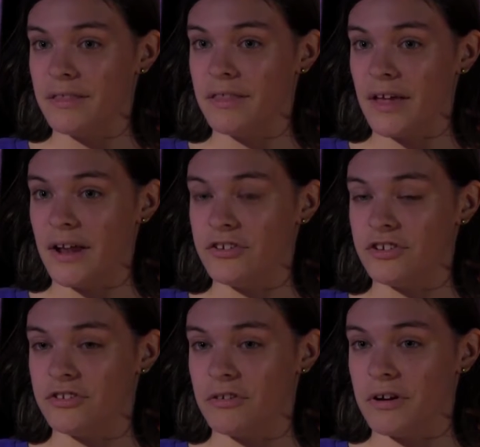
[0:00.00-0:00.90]
that I
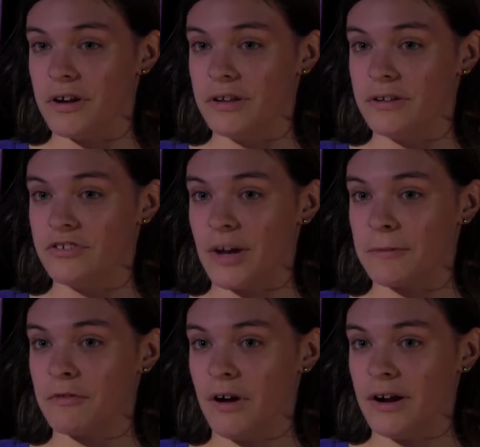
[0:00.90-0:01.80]
should join
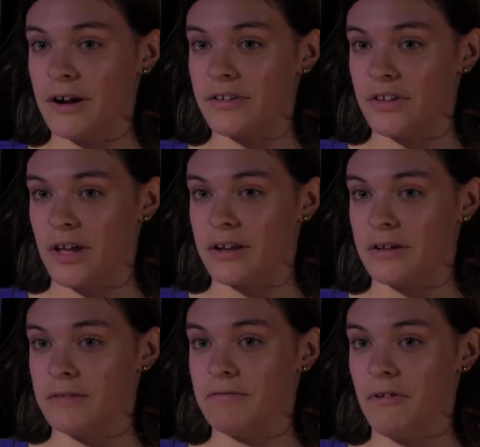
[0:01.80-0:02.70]
chapel choir because I had a
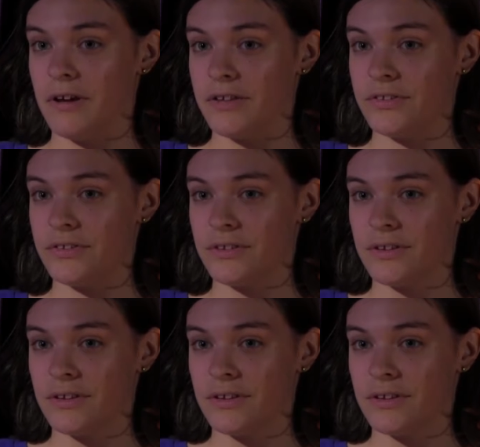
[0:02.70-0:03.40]
good voice.